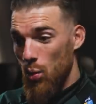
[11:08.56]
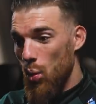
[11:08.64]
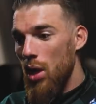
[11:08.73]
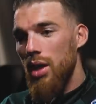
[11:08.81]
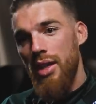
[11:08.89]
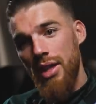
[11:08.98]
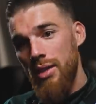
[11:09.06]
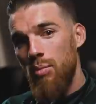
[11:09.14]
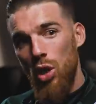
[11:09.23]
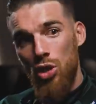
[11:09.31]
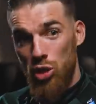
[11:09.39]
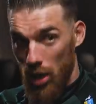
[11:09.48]
work in
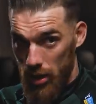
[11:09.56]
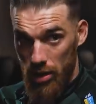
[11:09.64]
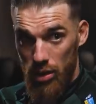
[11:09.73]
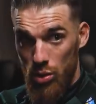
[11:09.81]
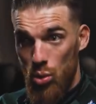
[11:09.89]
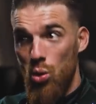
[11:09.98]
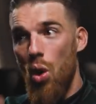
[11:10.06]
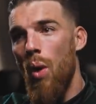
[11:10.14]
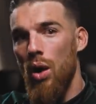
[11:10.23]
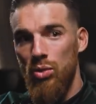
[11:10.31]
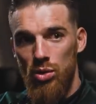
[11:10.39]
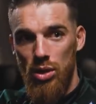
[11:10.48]
Portugal to go
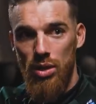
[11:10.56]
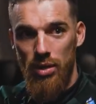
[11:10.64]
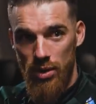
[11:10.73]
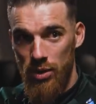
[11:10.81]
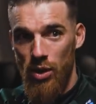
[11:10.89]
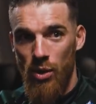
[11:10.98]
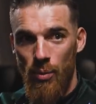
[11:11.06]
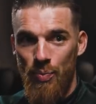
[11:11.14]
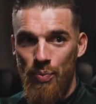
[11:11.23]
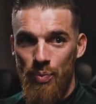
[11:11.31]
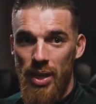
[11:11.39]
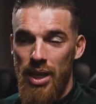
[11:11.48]
out. You know. Yeah.
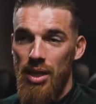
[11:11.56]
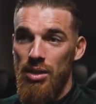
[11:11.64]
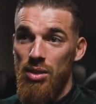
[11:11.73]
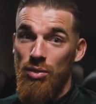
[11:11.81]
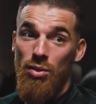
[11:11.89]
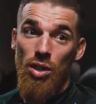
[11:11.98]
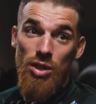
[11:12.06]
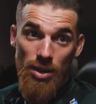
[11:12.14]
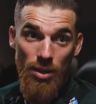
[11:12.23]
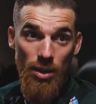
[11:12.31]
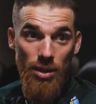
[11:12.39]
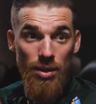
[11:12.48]
Because of course
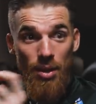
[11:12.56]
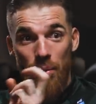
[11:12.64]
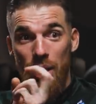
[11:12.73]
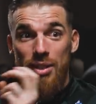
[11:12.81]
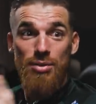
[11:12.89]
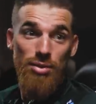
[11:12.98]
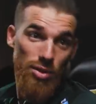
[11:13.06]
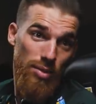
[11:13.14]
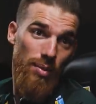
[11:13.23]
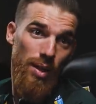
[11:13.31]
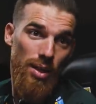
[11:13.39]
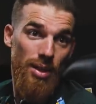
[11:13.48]
the best
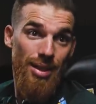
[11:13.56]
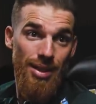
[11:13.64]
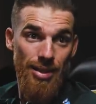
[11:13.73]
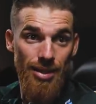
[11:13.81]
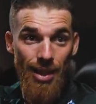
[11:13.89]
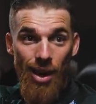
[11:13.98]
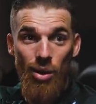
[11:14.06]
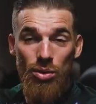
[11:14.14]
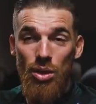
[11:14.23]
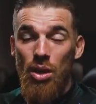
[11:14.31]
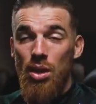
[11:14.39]
football is out,